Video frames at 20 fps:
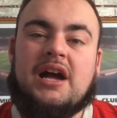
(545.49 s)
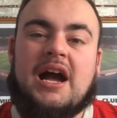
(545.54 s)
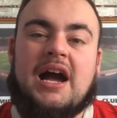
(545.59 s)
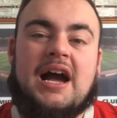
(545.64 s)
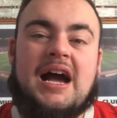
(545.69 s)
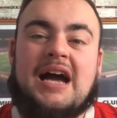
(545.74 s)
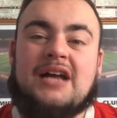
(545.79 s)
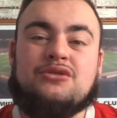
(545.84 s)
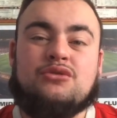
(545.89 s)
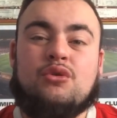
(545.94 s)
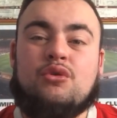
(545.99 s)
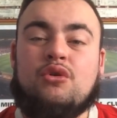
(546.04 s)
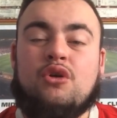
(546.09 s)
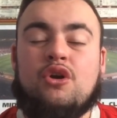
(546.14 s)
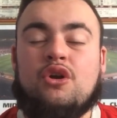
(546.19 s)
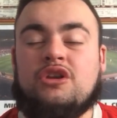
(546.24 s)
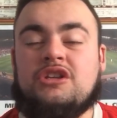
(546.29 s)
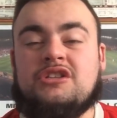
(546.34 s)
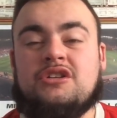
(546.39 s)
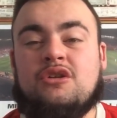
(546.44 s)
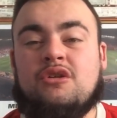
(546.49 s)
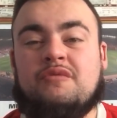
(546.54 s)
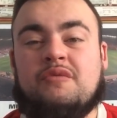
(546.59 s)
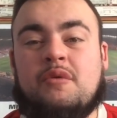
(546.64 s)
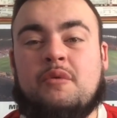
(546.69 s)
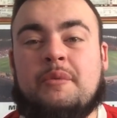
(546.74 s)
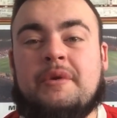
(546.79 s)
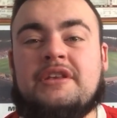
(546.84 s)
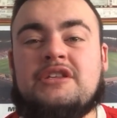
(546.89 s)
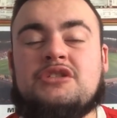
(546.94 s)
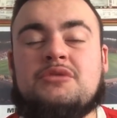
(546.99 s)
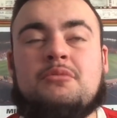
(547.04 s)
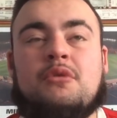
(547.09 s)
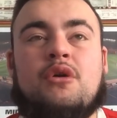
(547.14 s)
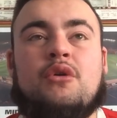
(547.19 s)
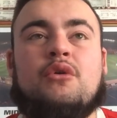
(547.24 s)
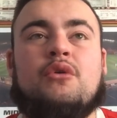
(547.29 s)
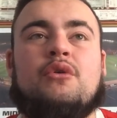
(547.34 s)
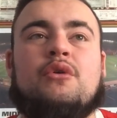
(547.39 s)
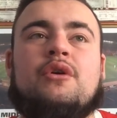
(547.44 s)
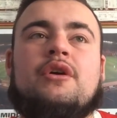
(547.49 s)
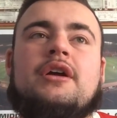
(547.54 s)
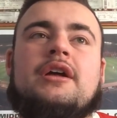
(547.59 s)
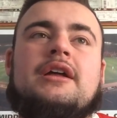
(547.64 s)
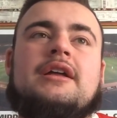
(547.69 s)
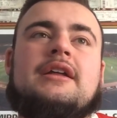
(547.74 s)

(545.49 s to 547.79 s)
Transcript: I don't honestly know if we'll win tomorrow.